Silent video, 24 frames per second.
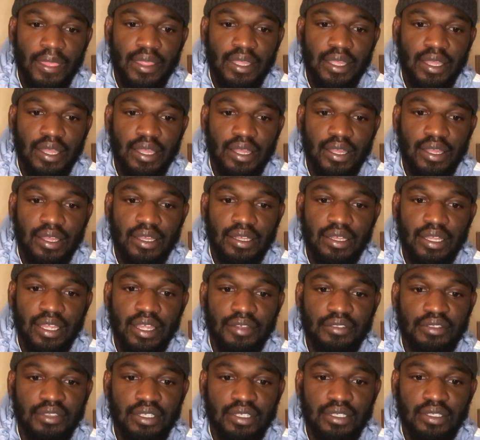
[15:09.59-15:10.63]
I
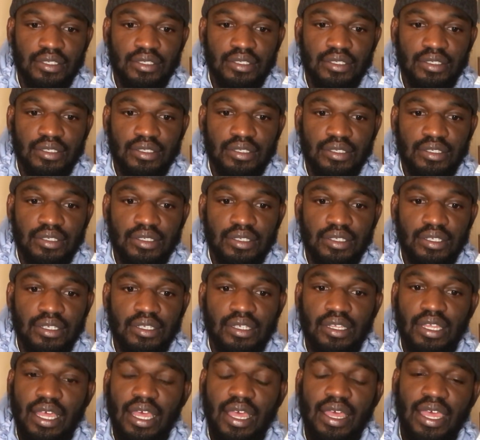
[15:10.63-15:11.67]

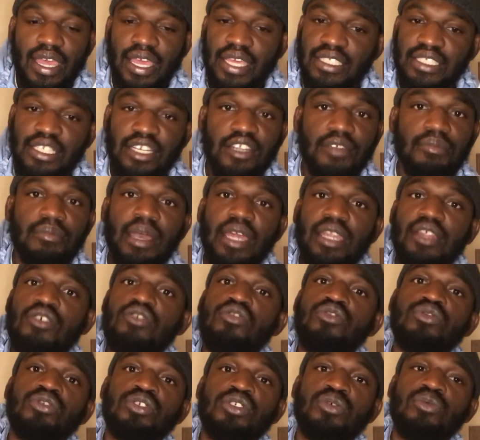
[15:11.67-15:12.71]
ask everybody
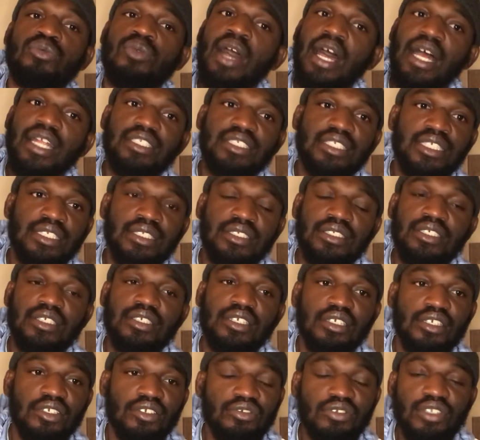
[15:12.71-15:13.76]
who's watching to
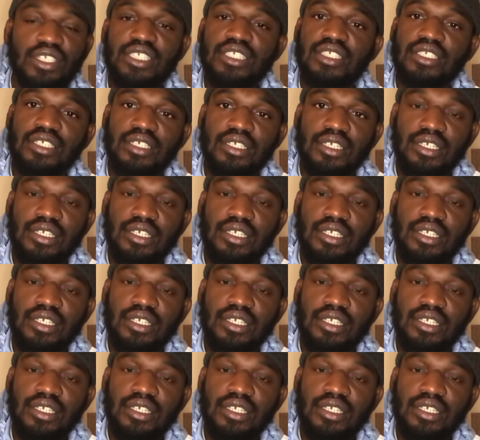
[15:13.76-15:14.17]
increase